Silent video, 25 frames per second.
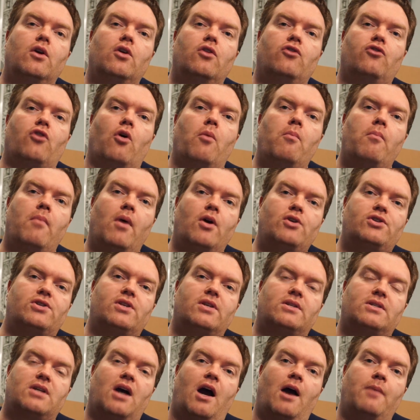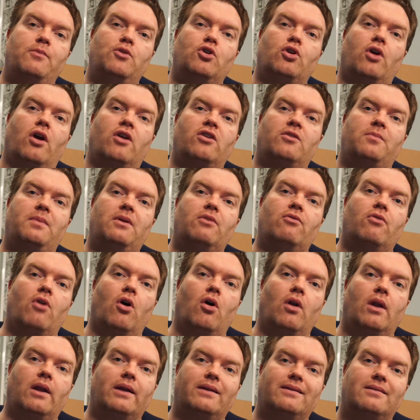So most of the time you're going to be
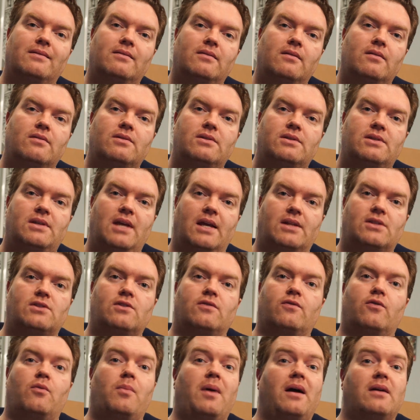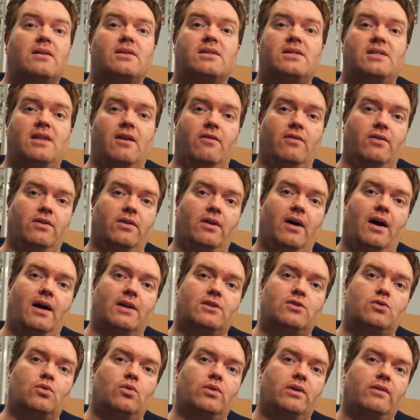rolling sets of about 7
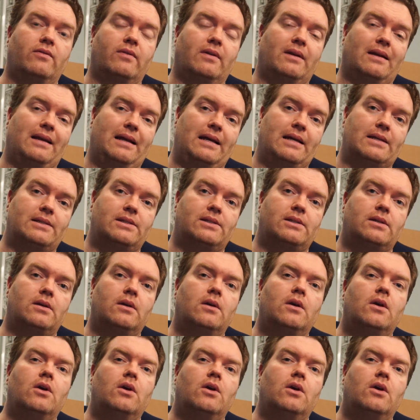dice or even less.